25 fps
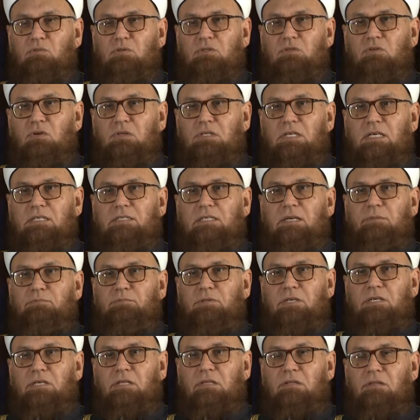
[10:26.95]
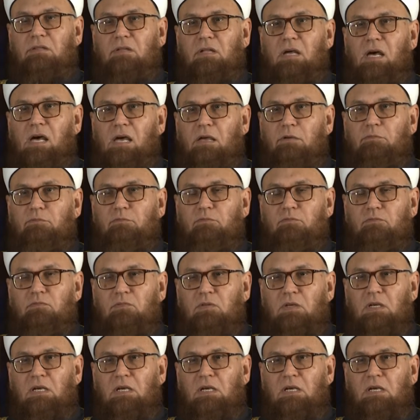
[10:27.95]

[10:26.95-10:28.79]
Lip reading: was not accepted in Taif,